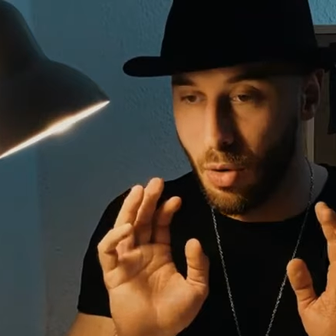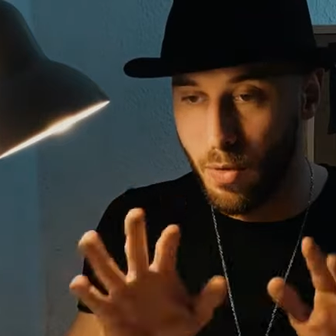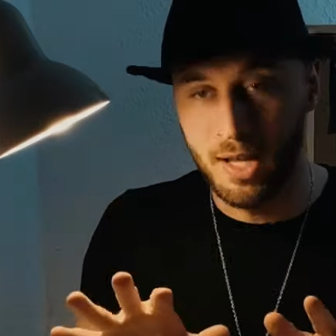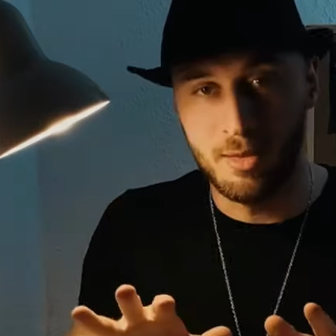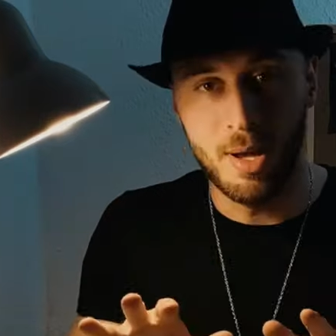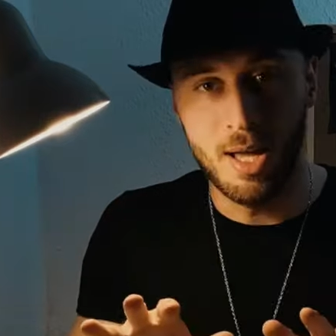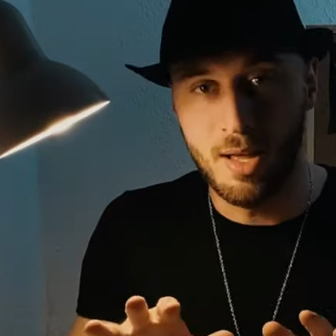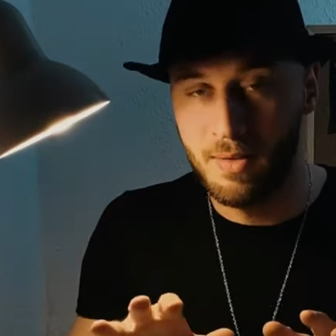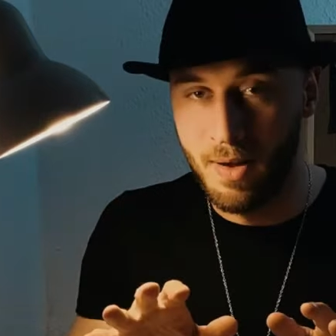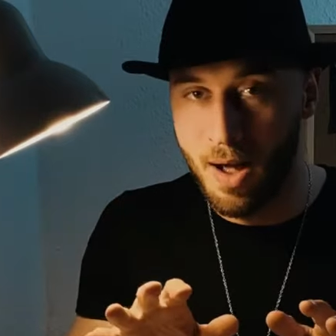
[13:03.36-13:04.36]
"Alright, man,
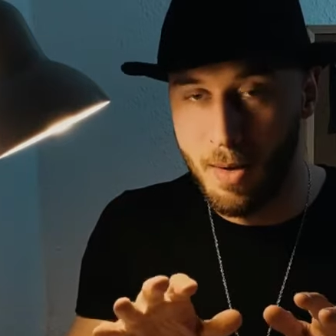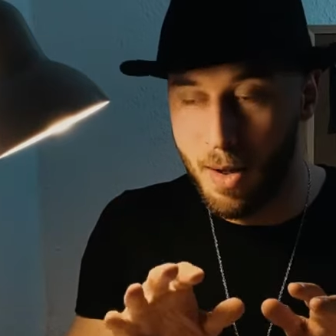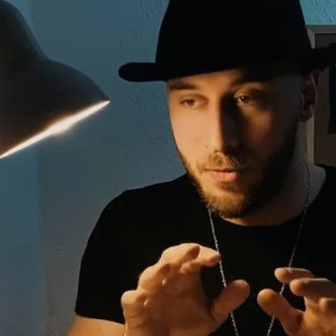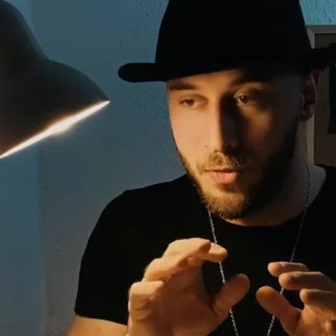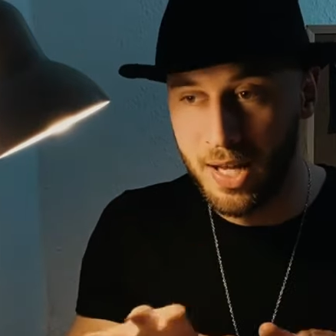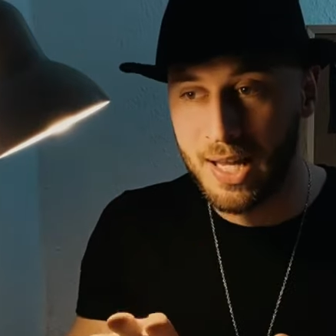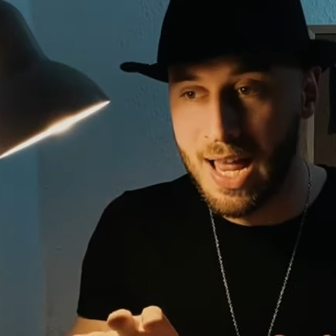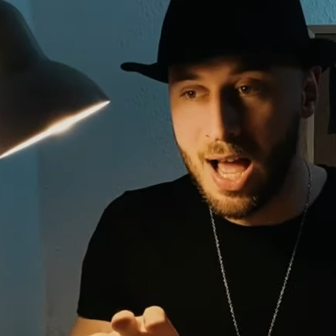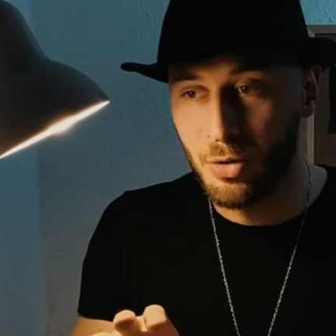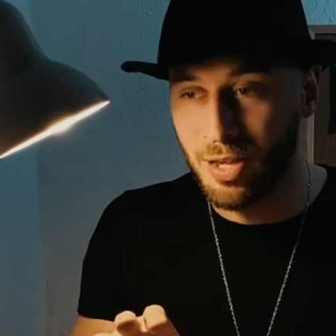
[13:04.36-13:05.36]
I'm freaking
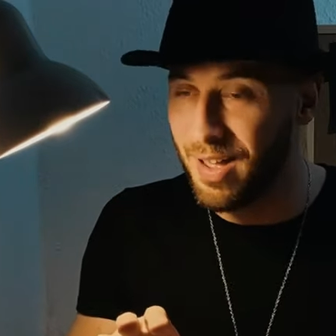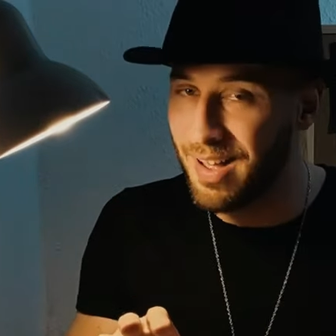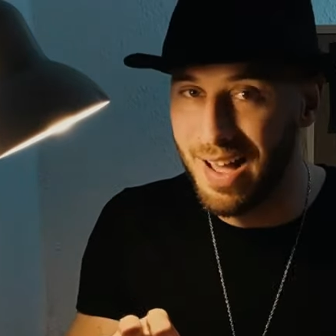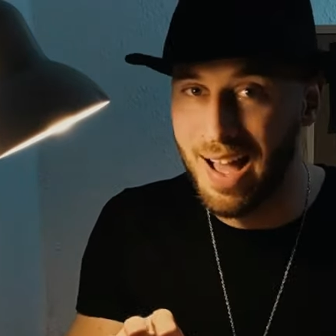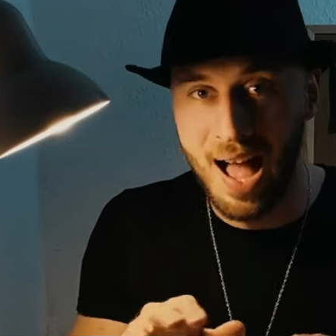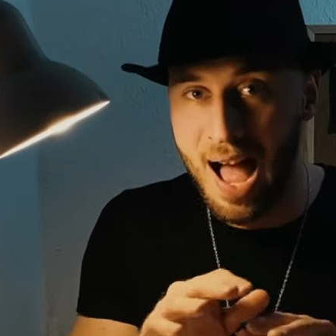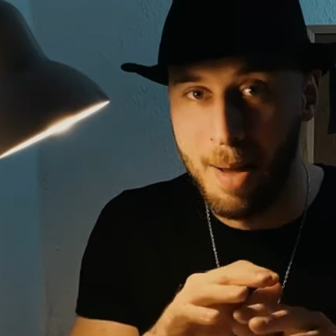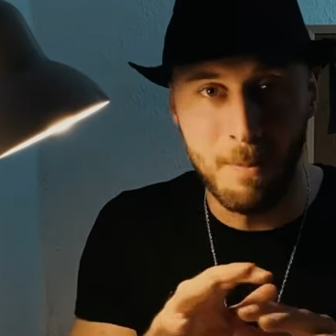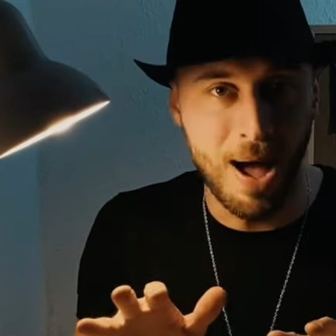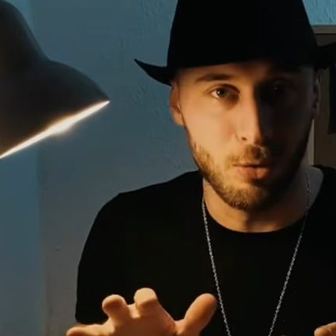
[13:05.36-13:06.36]
out.
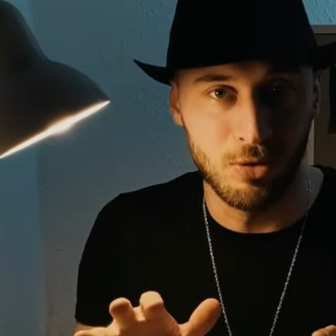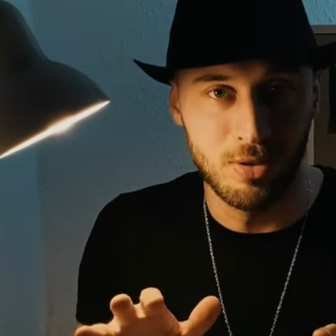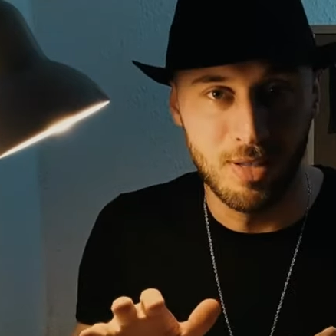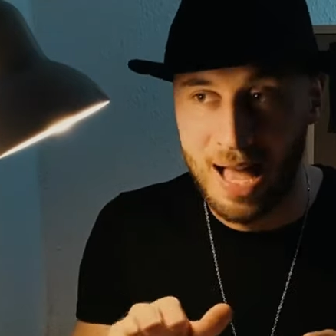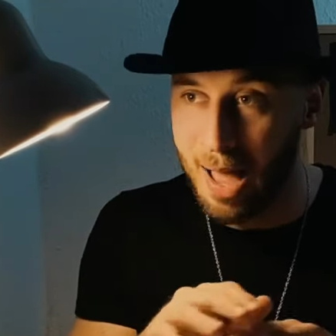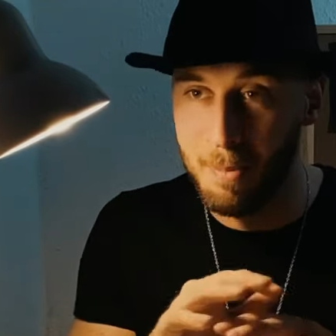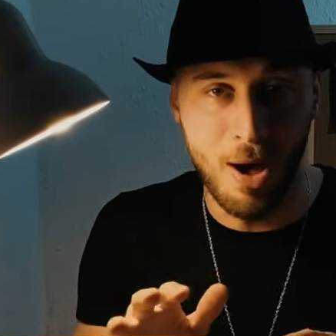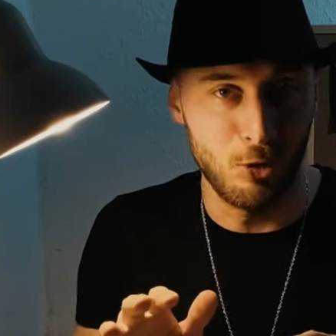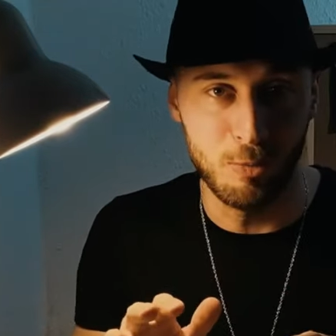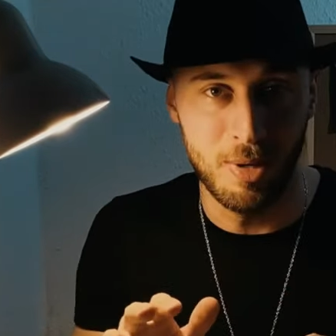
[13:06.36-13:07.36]
I'm out,
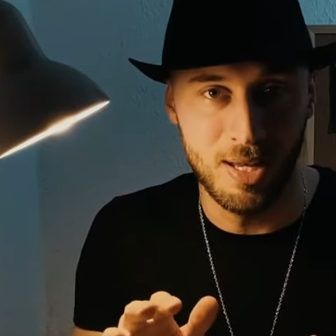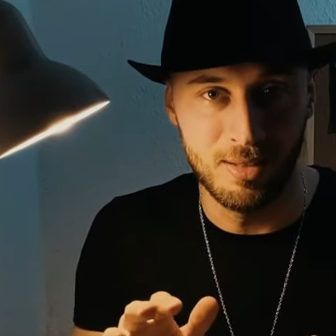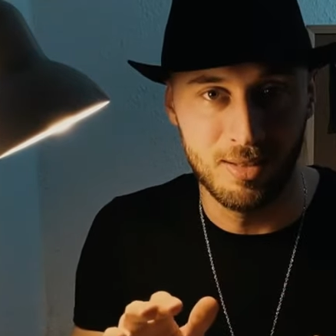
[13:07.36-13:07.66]
man.